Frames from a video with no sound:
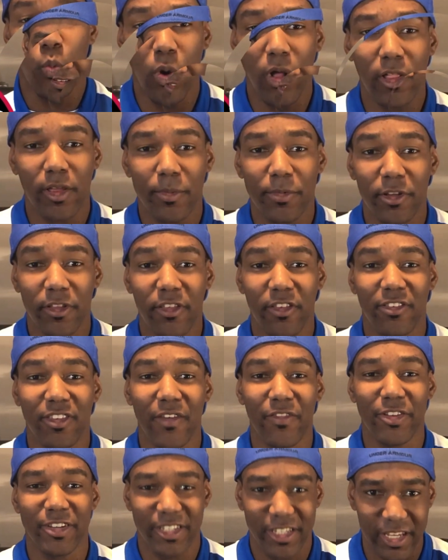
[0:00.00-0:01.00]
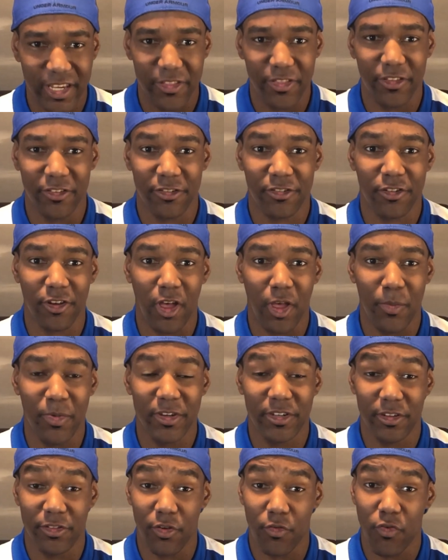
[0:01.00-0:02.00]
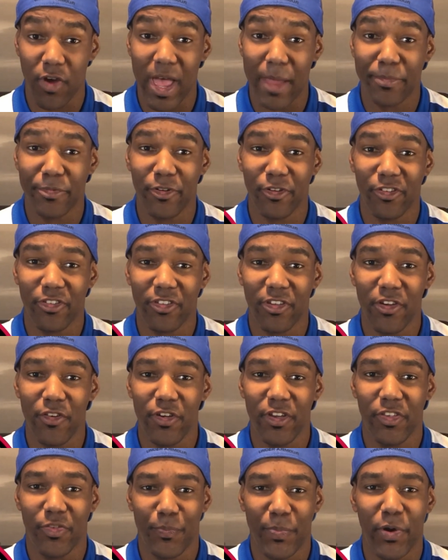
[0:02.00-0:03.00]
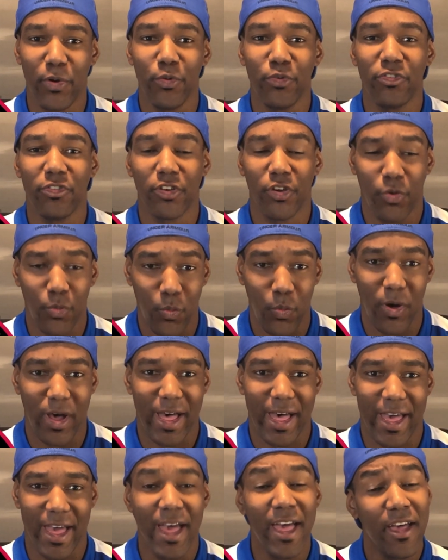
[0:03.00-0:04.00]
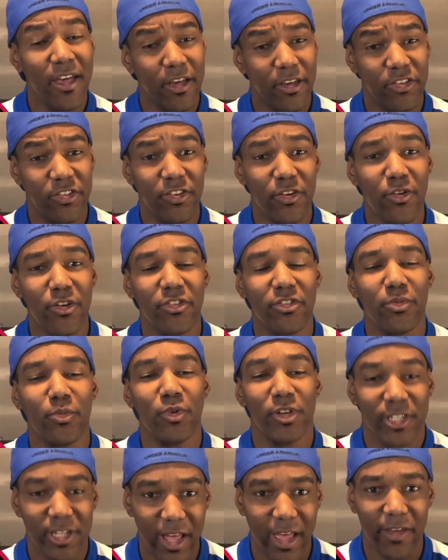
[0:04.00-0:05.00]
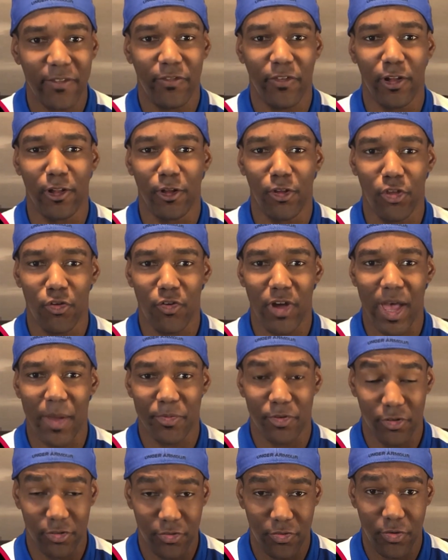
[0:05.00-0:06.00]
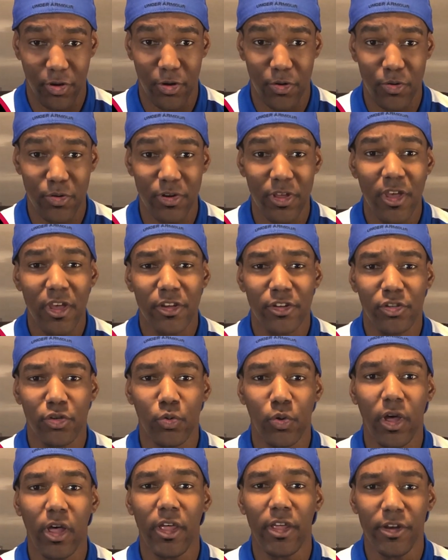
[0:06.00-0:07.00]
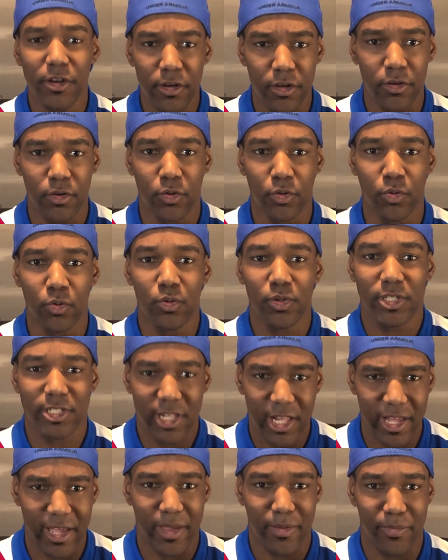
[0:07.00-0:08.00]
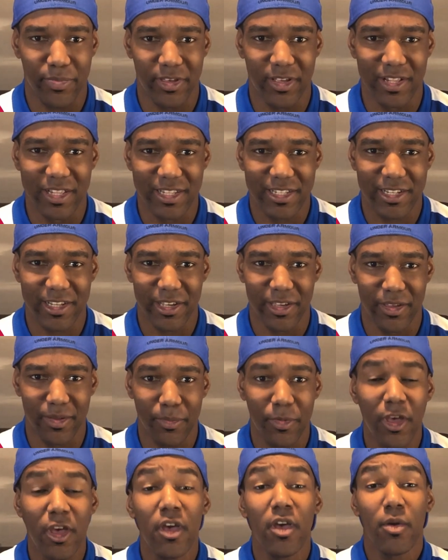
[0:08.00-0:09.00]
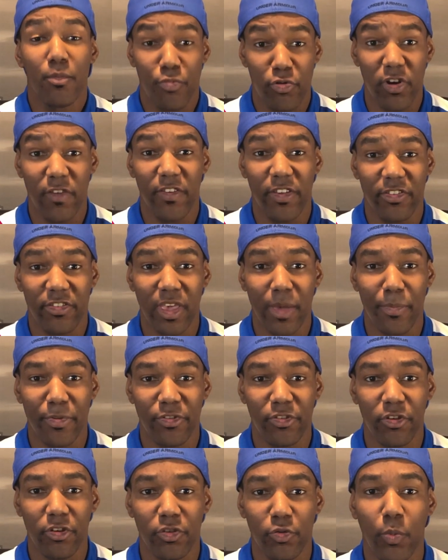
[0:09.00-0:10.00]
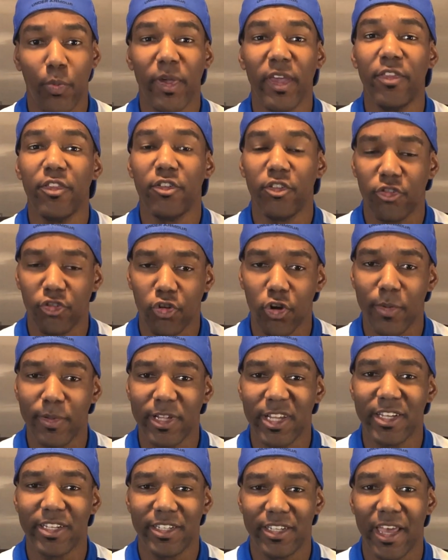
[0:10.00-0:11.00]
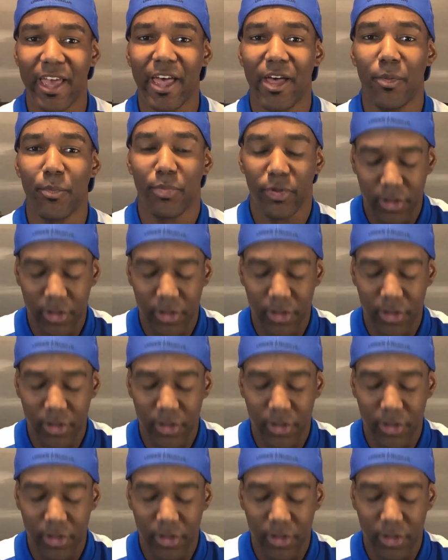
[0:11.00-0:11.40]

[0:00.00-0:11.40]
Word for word: Welcome to the seventeenth installment in the Raptors series Post Kawhi, a series in which I follow the Raptors' road to a new championship. Previous episodes will be in the description down